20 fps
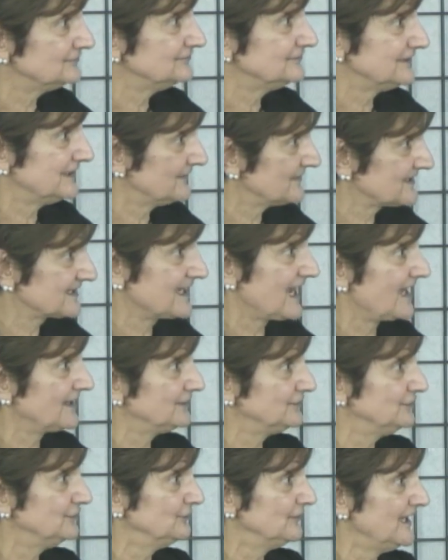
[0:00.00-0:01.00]
gives God
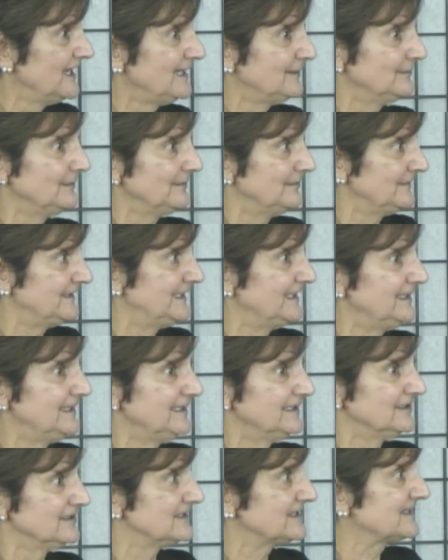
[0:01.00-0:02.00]
a new name.
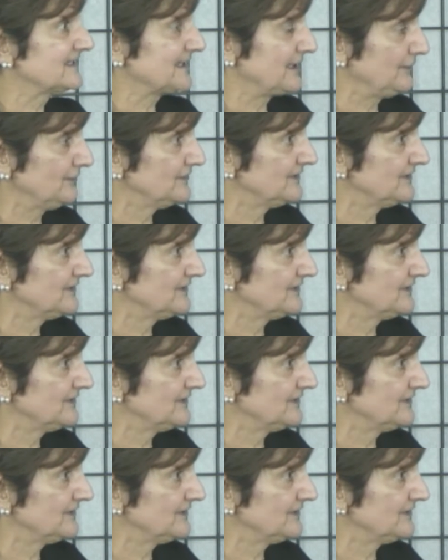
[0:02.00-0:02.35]
Gideon, scared to